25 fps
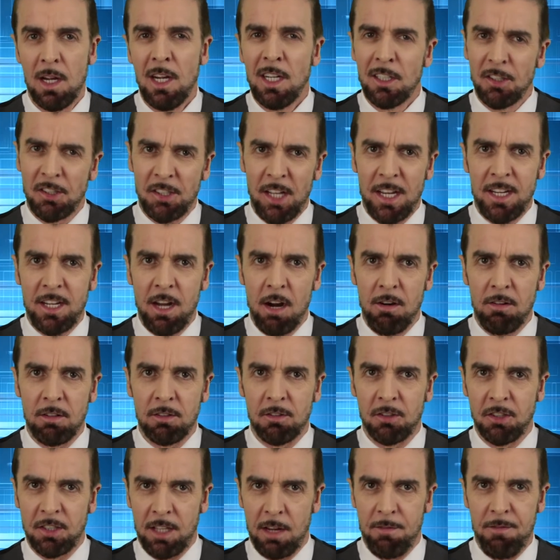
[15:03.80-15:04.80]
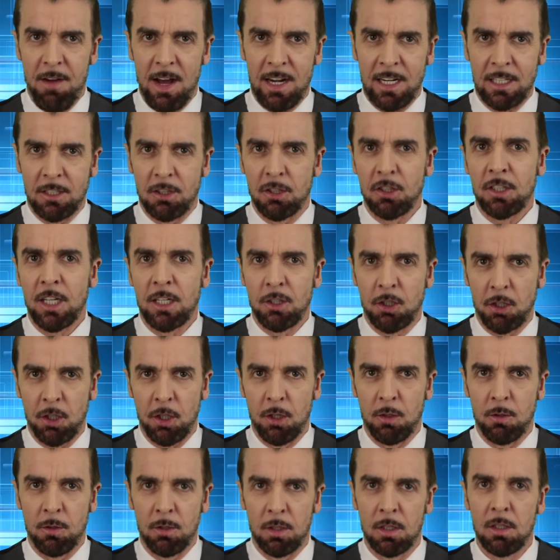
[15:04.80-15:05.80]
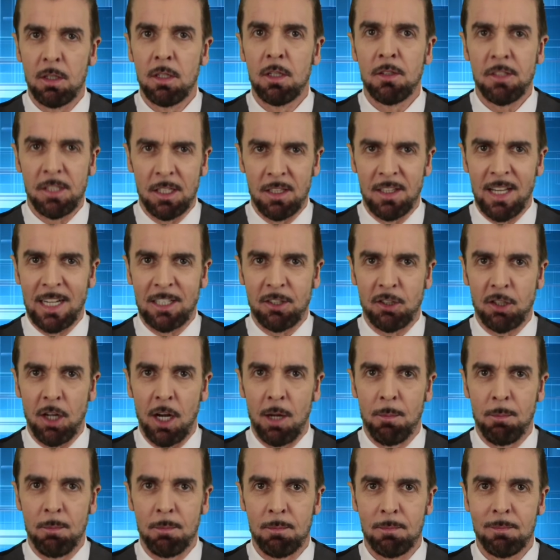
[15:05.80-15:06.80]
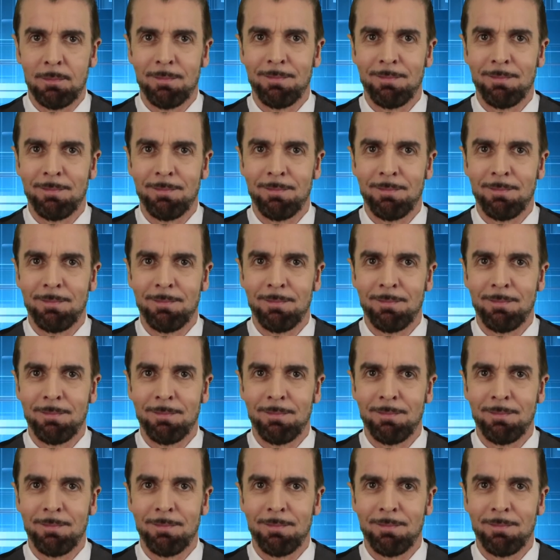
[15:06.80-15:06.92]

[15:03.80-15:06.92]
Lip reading: Stay current, stay valid, stay tuned. Till next time.